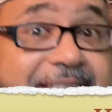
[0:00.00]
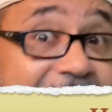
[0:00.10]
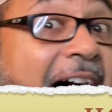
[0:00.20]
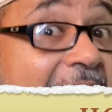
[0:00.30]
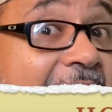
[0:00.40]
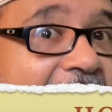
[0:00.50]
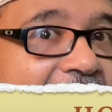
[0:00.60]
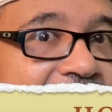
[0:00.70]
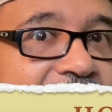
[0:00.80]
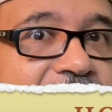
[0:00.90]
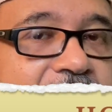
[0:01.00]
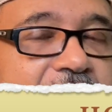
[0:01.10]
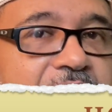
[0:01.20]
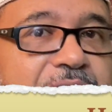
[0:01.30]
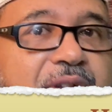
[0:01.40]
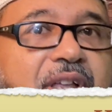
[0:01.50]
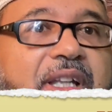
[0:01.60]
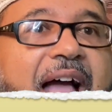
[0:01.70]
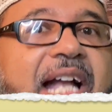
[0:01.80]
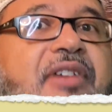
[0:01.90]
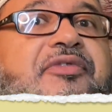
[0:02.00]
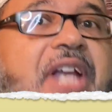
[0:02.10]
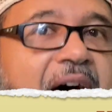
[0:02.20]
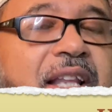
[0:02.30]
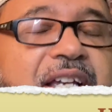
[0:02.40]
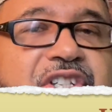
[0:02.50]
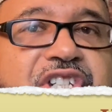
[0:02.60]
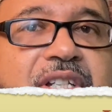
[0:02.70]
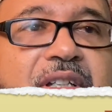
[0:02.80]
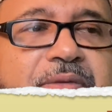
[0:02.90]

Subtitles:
die for the lack of knowledge.